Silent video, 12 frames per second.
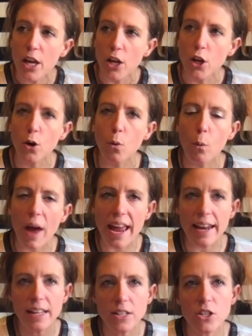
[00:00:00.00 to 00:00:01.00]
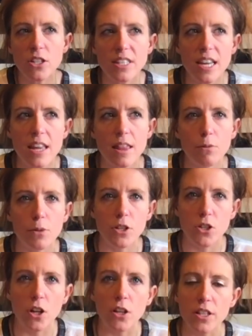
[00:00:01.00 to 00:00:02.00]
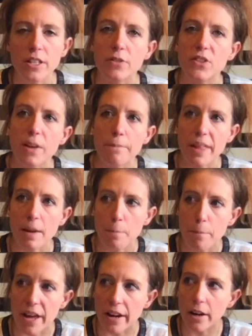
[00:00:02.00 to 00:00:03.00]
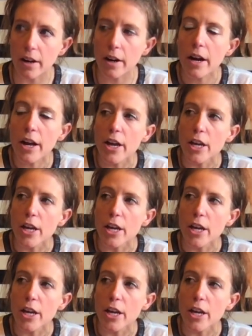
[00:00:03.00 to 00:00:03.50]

you're waiting to see the results of something bigger.